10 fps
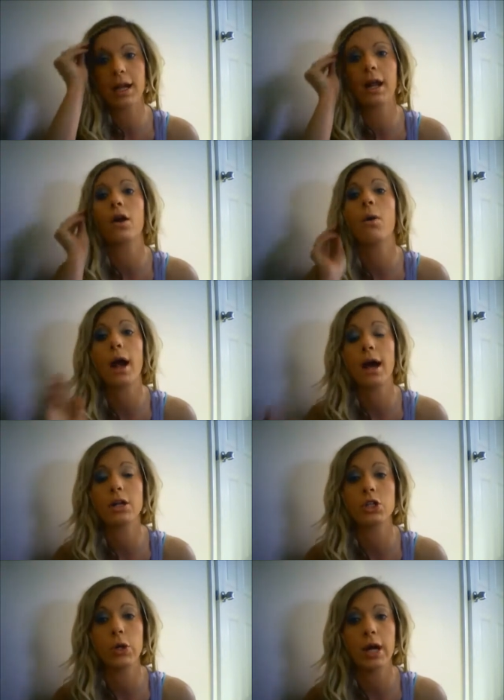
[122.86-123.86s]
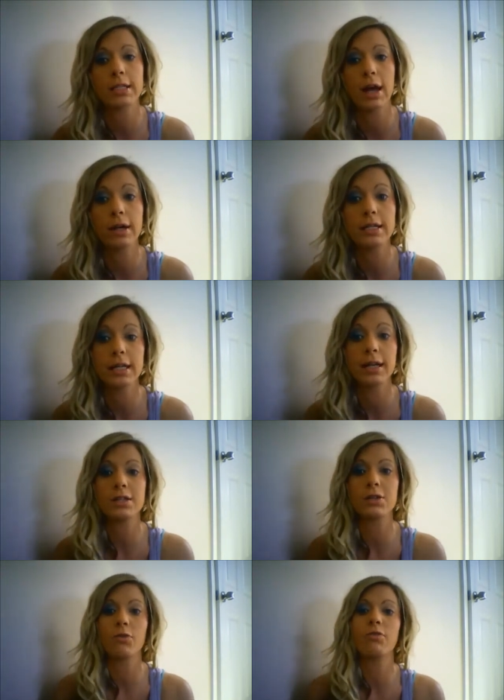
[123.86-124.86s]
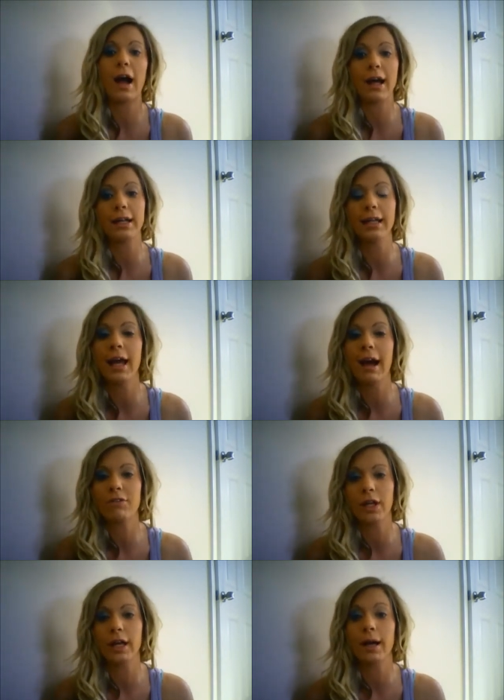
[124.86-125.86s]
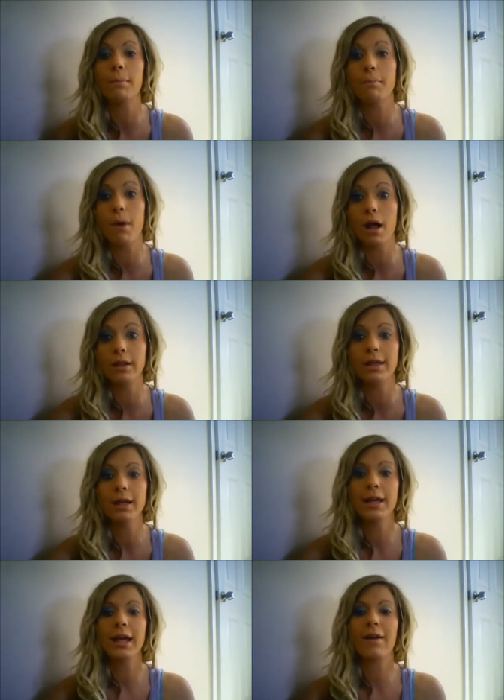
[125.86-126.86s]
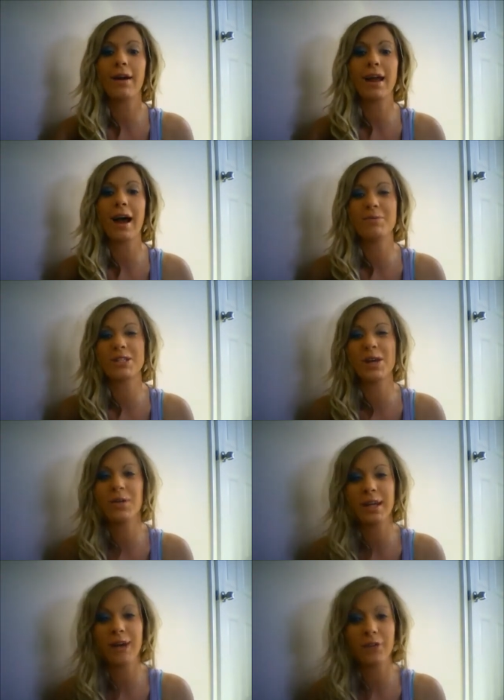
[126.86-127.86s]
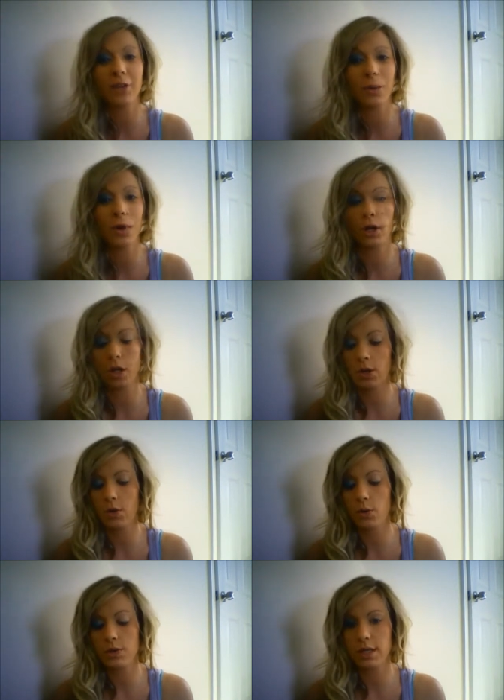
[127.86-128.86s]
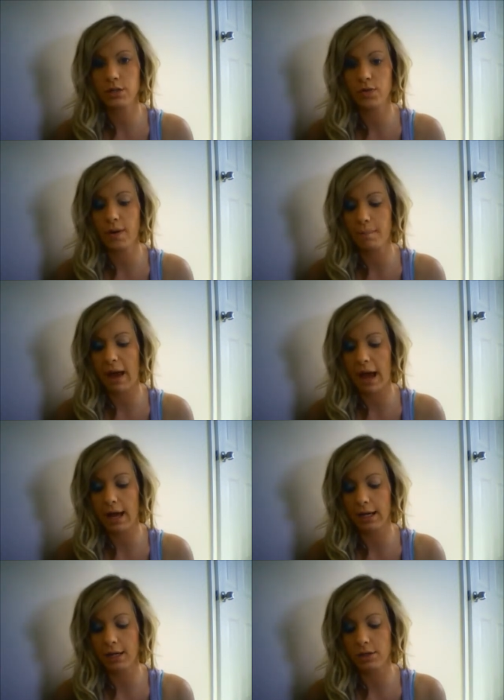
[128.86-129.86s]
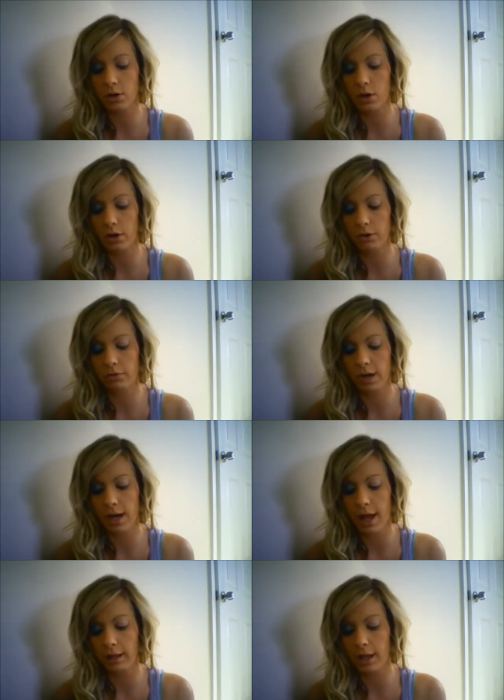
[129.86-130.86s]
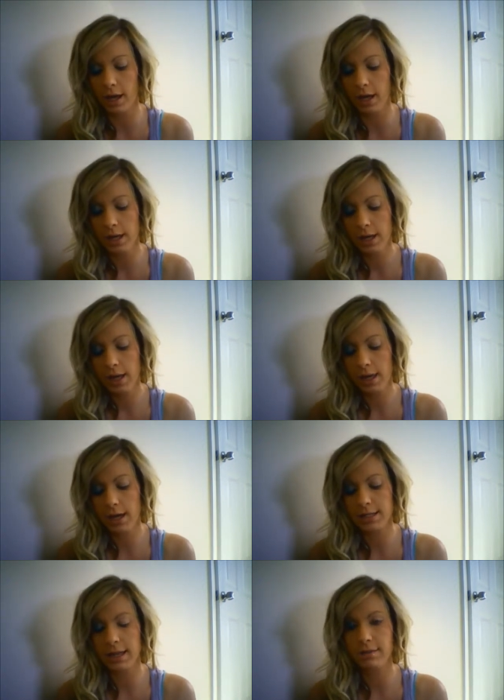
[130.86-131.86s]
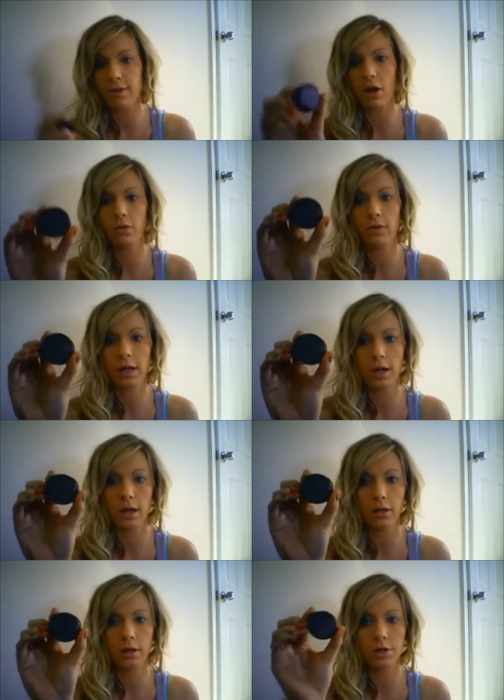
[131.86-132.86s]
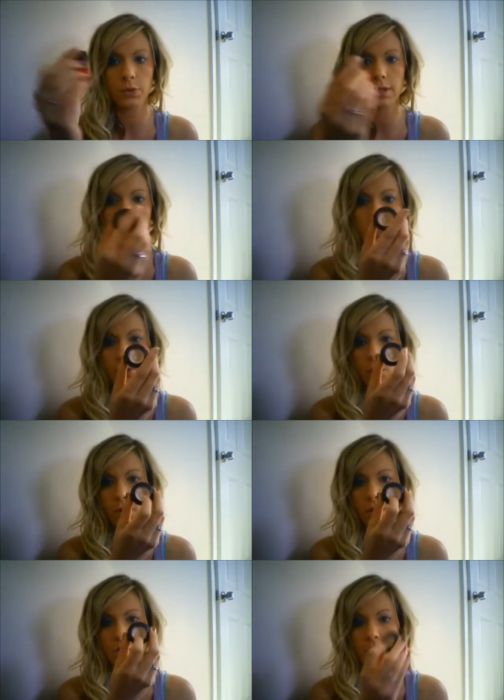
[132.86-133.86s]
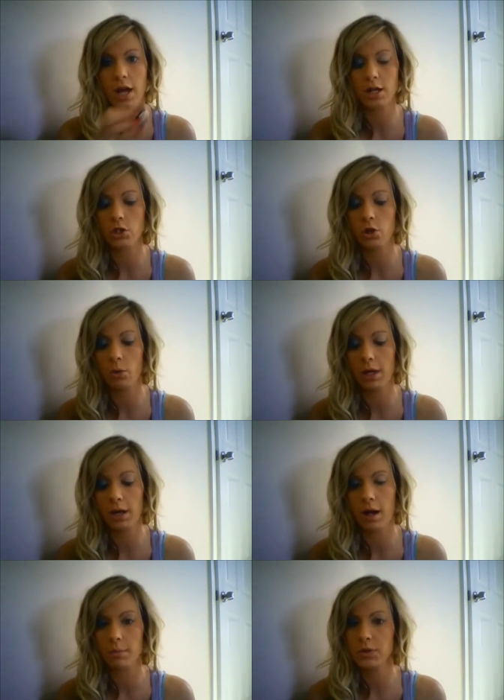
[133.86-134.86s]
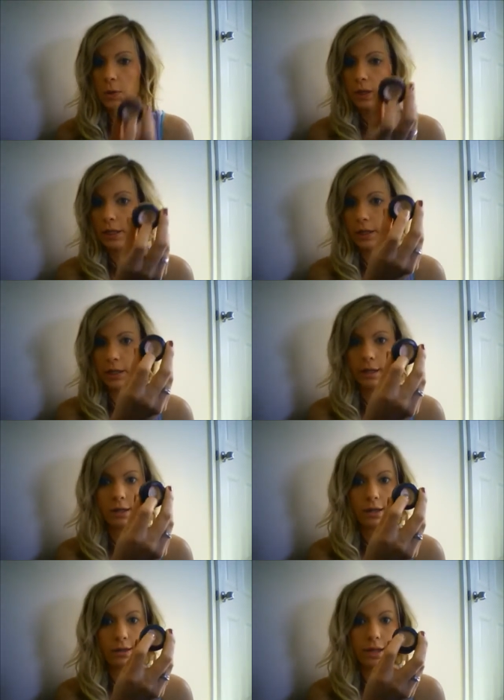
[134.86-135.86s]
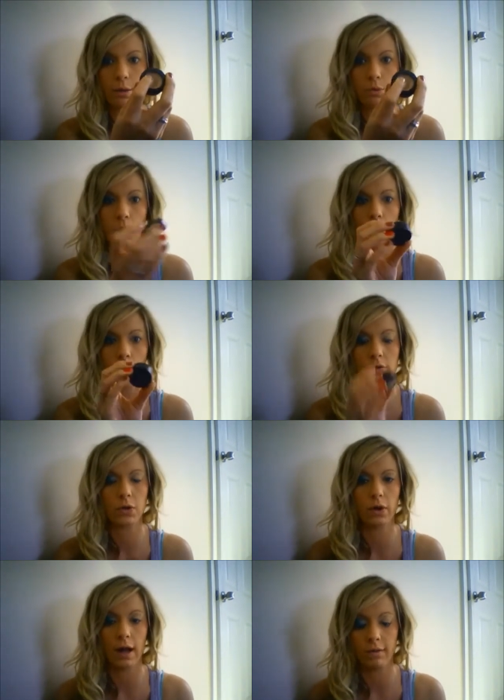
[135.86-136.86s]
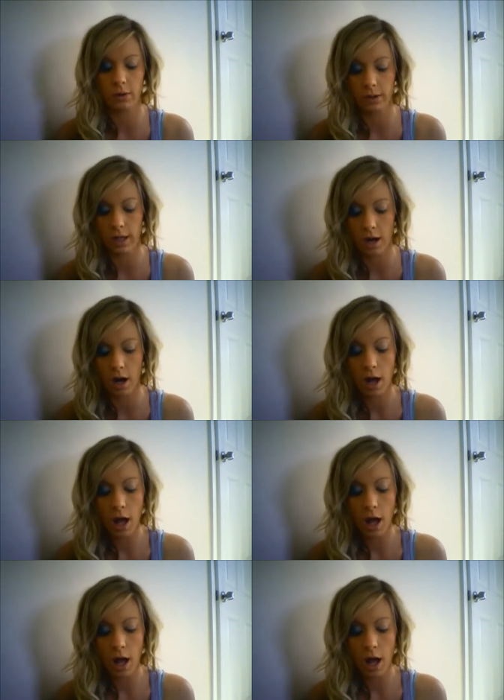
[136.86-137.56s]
I go ahead and show you guys how I did it. So finally, after like a month, here I am doing it for you. The first color that we're going to use is from MAC. It's called Vanilla. It is a velvet color, so it has a little bit of shine to it. I'm sorry, the lid thing broke off, so I don't have it on there.